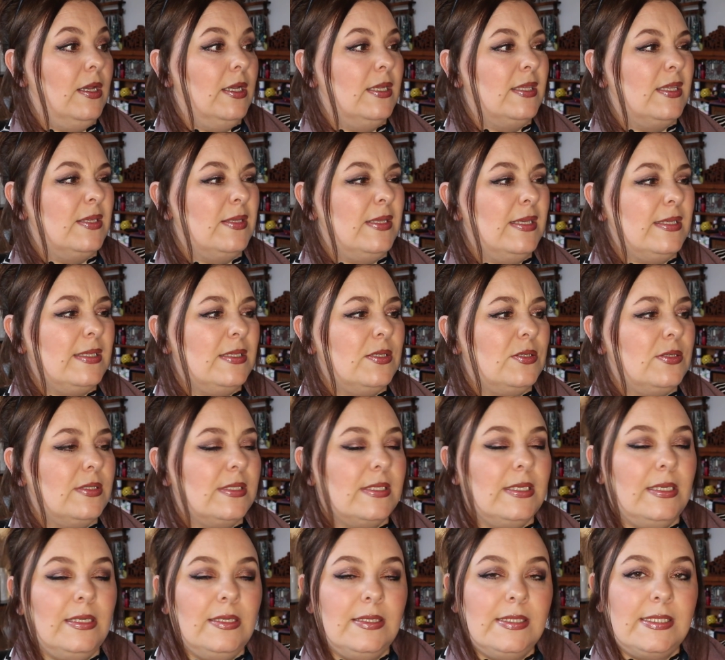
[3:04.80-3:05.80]
So this is just
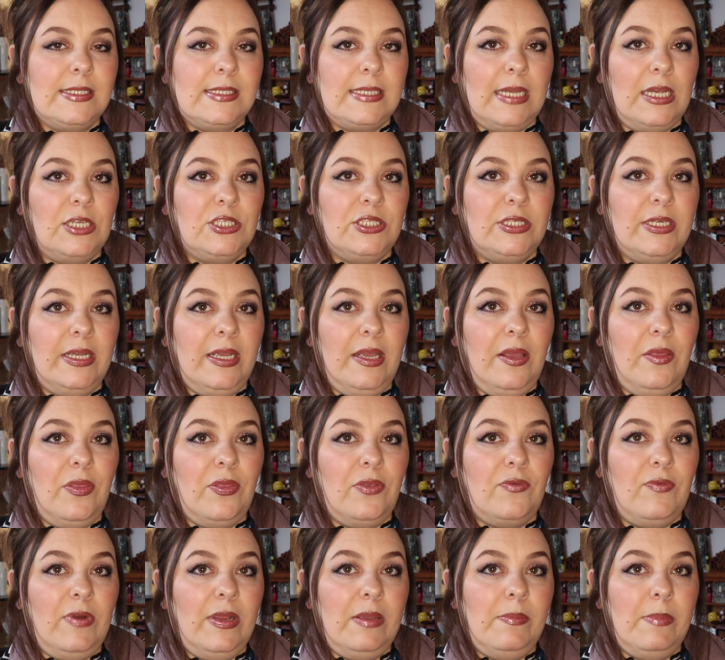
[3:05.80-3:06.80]
a little sachet,
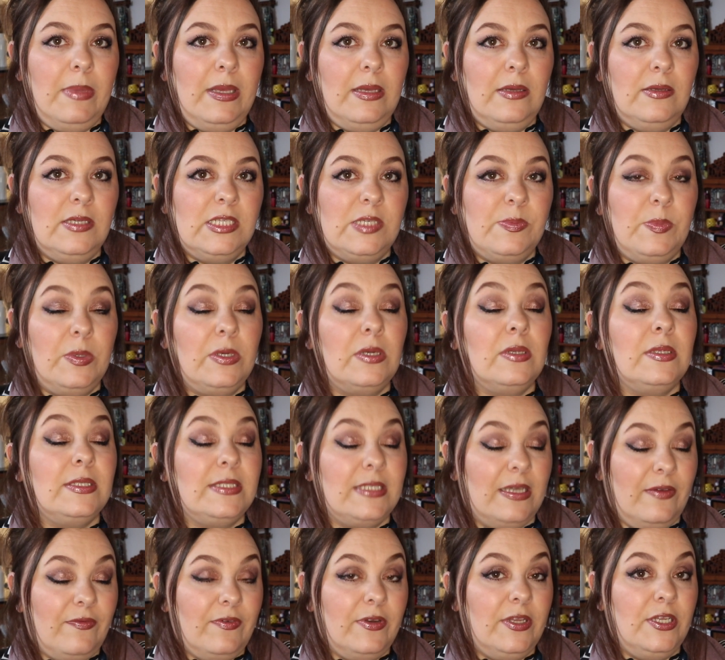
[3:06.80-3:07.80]
3 mils, but it'll
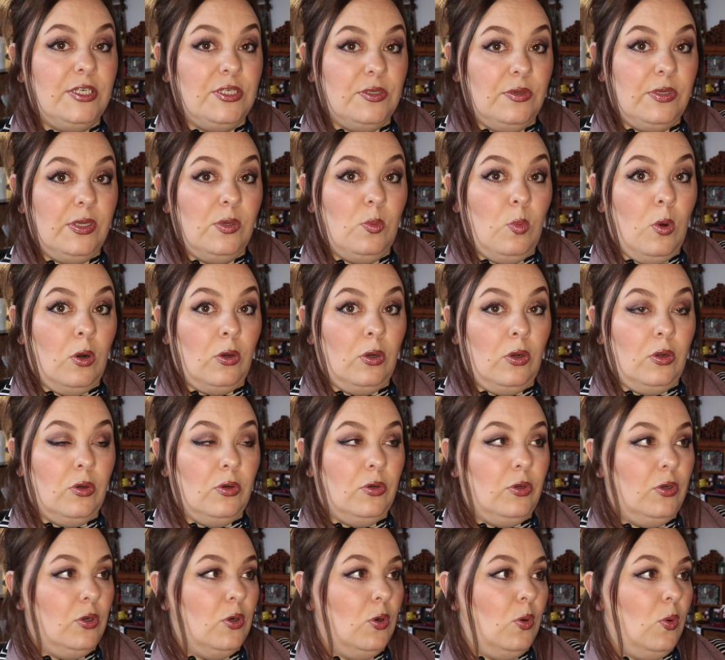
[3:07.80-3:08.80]
definitely do you one
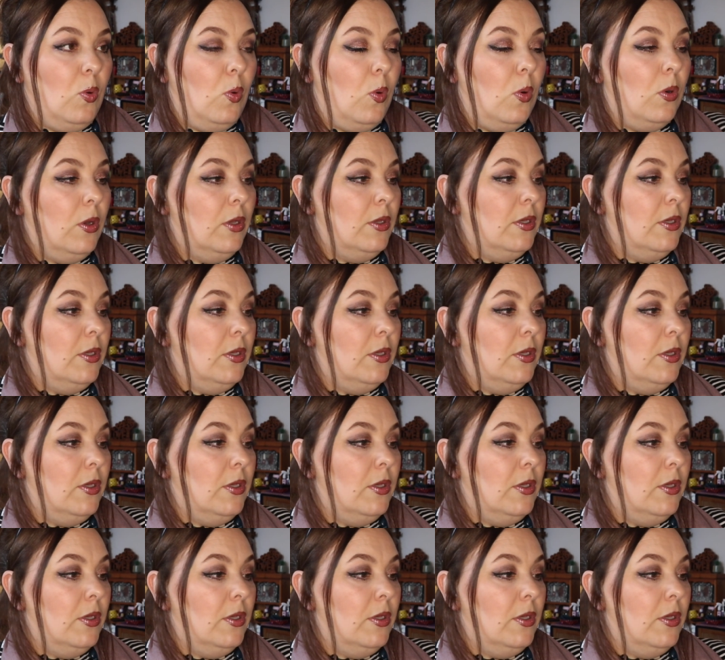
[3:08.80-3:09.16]
good go.